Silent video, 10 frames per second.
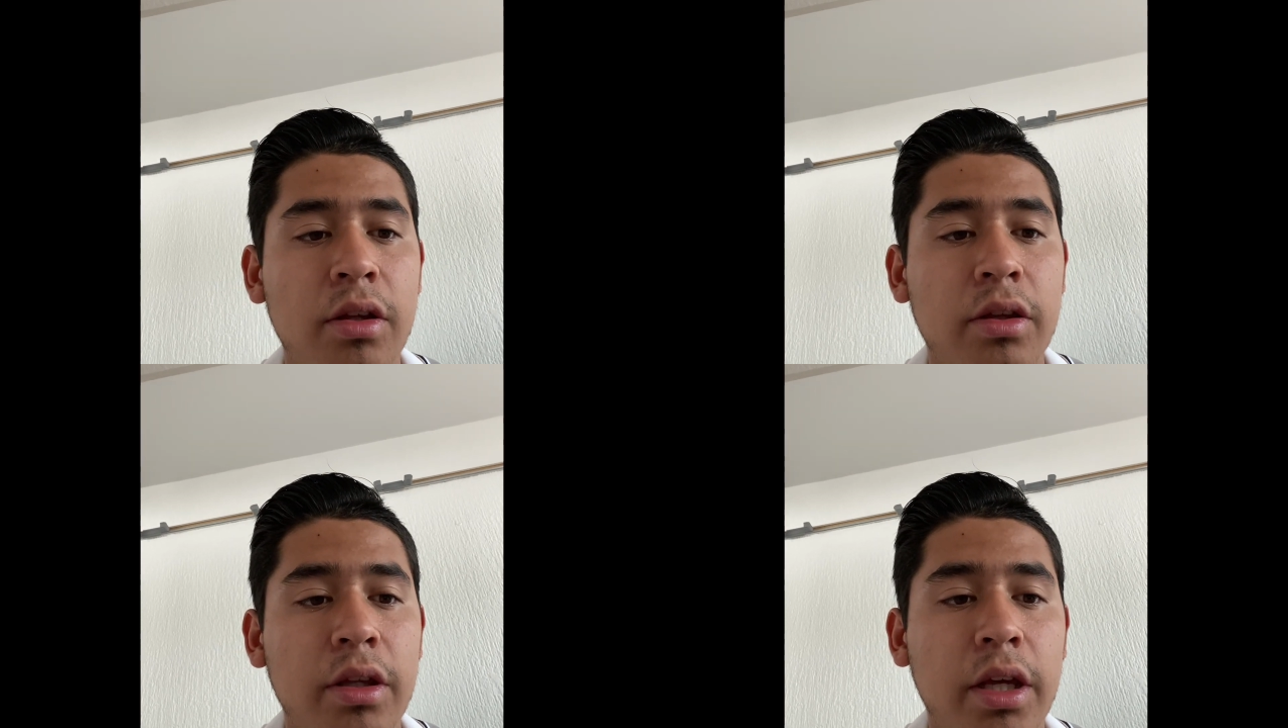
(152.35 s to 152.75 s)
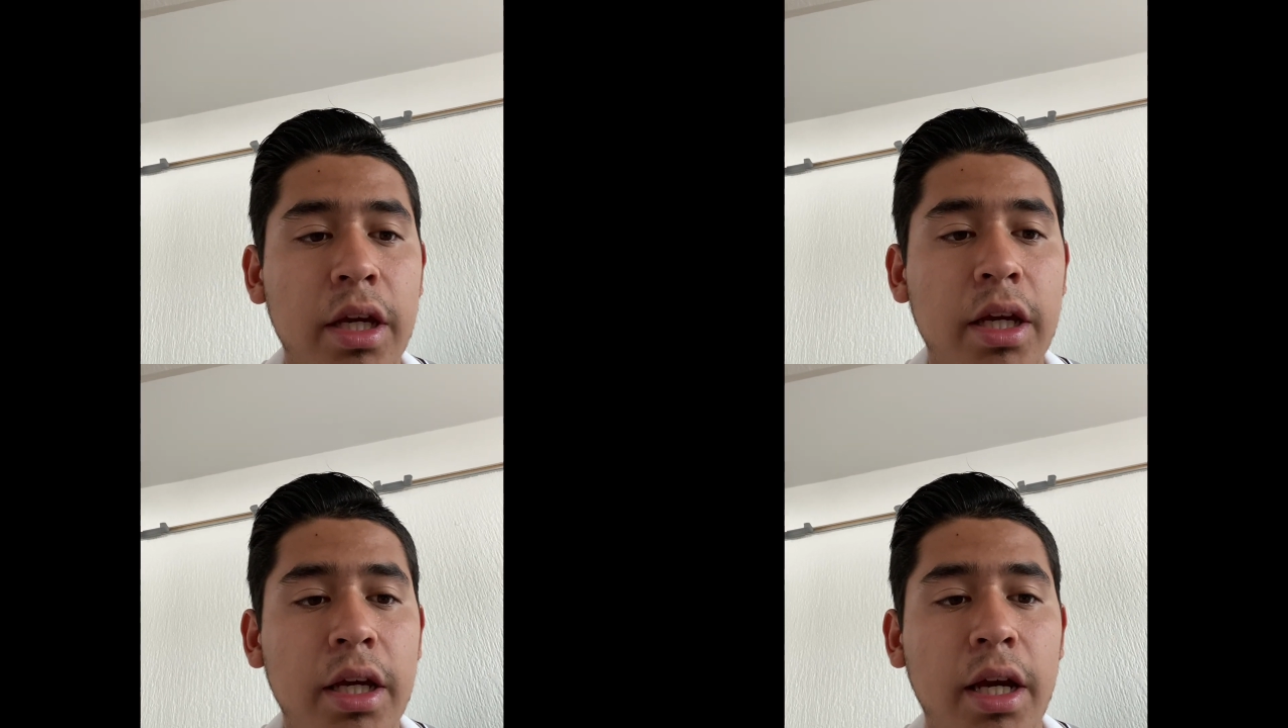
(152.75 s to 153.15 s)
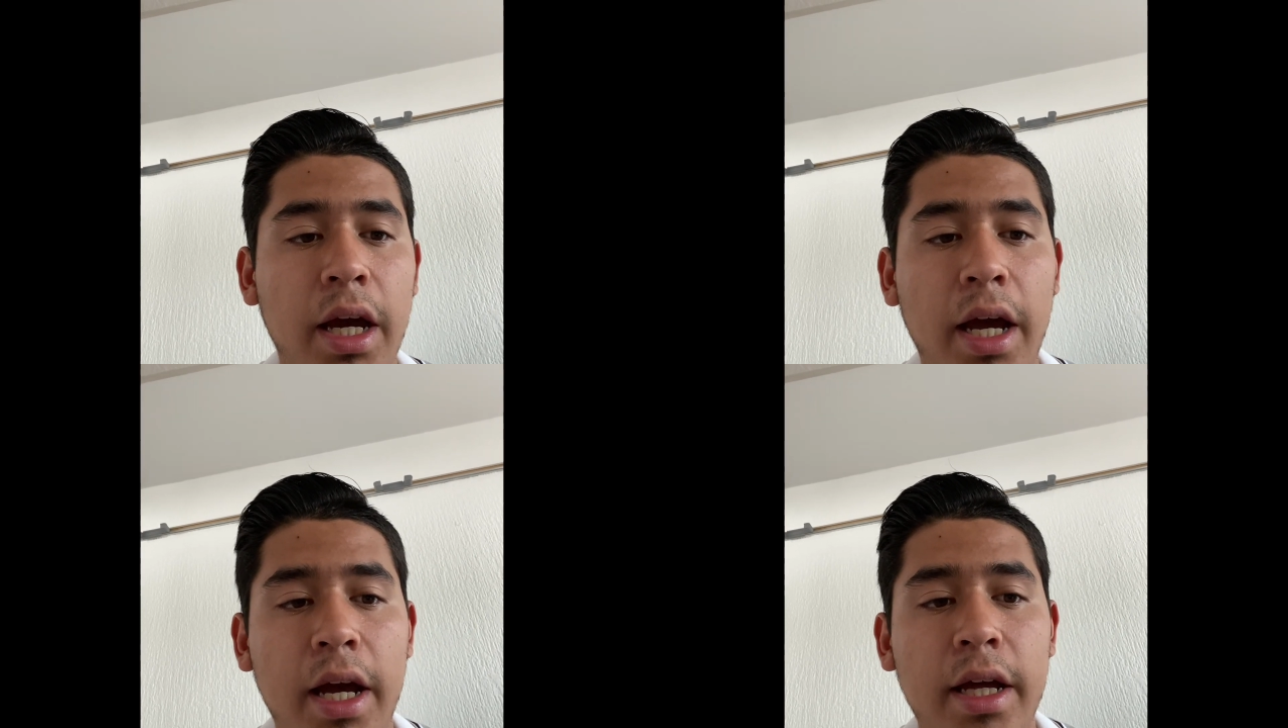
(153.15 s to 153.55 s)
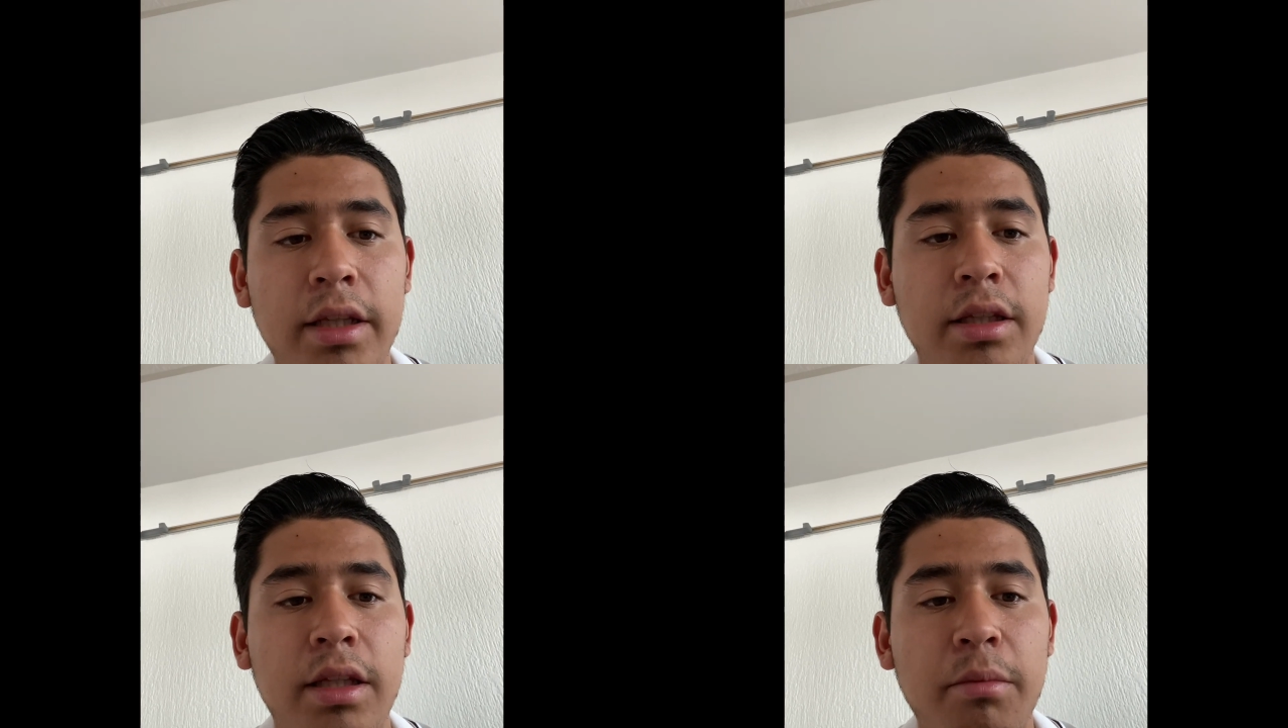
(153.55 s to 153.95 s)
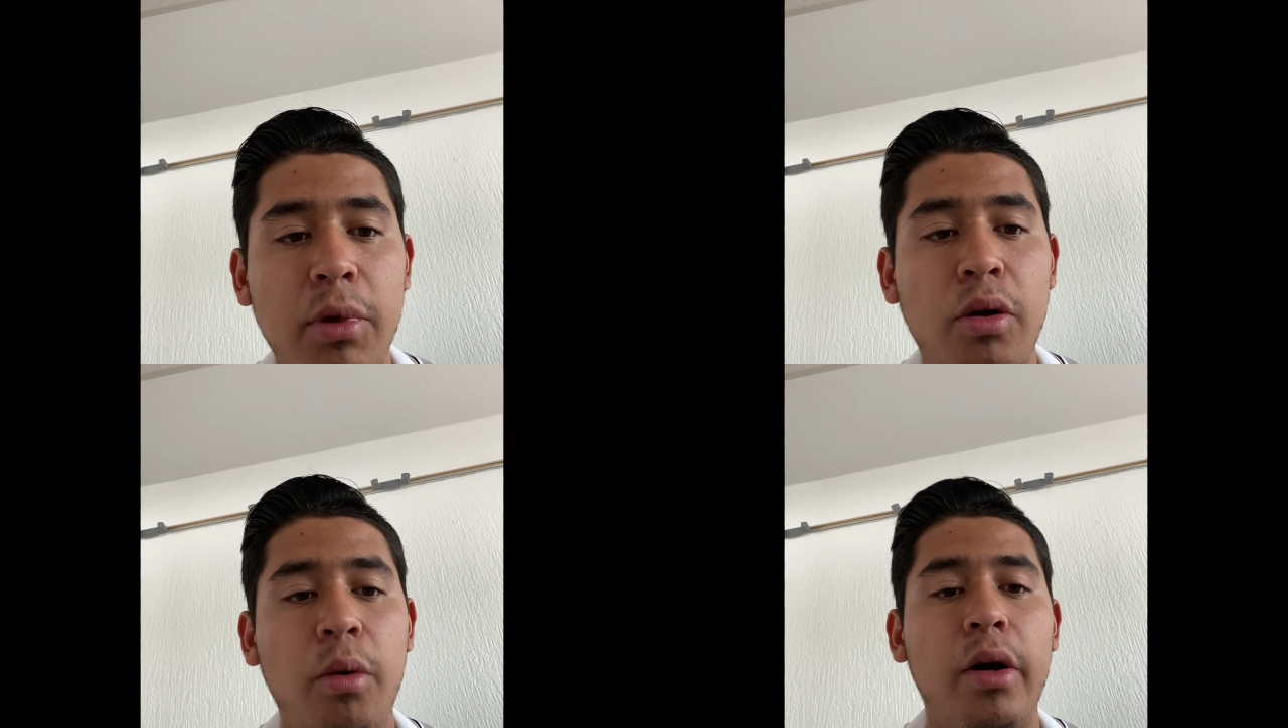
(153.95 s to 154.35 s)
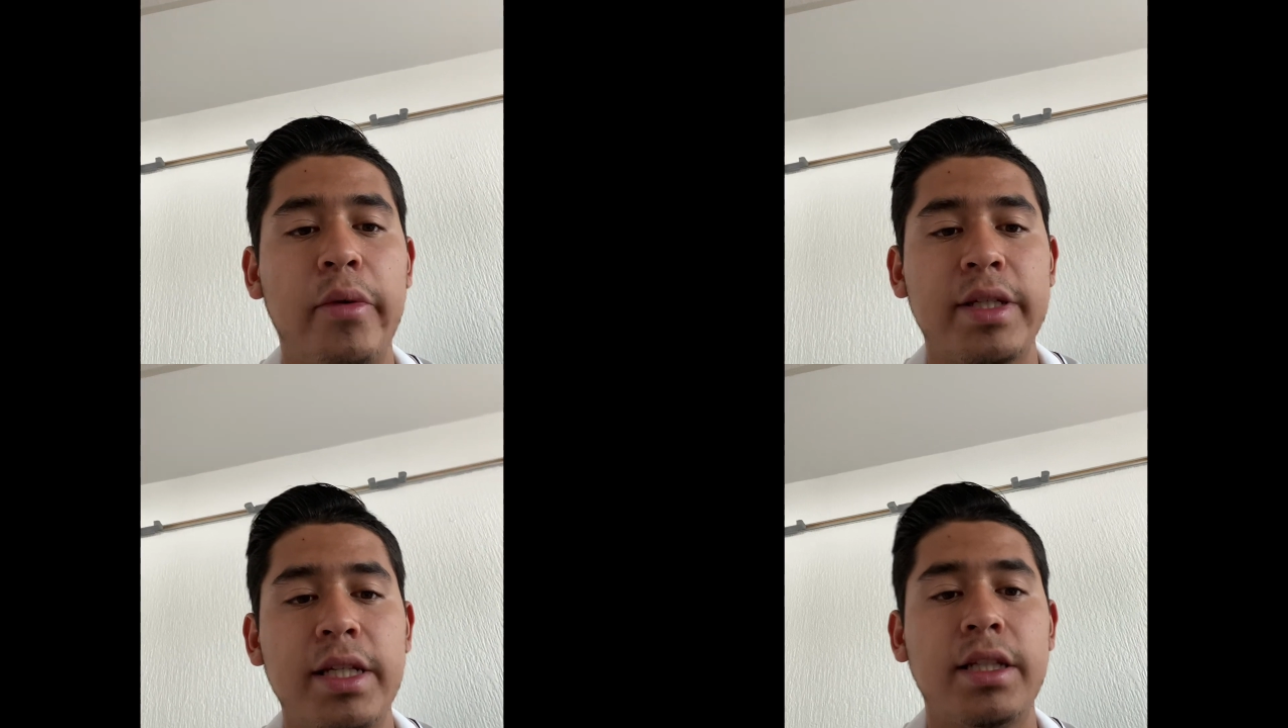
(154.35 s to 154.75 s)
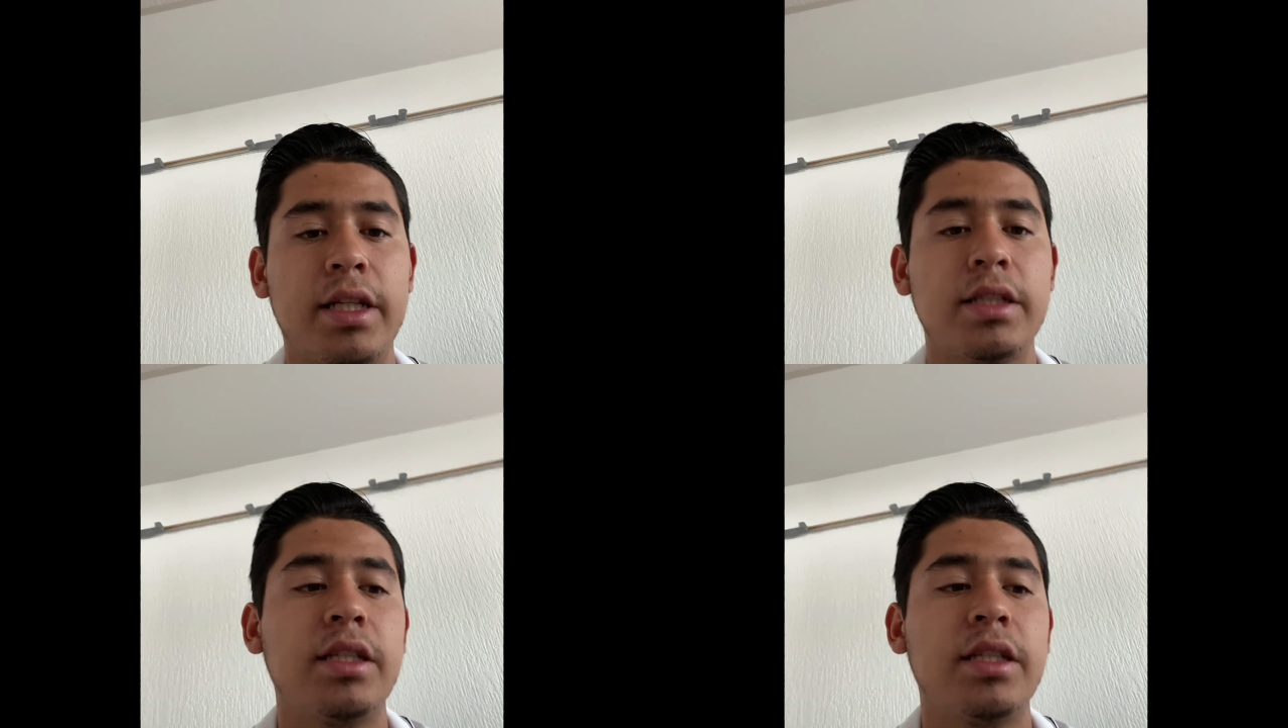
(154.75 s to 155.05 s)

the antimicrobial resistance.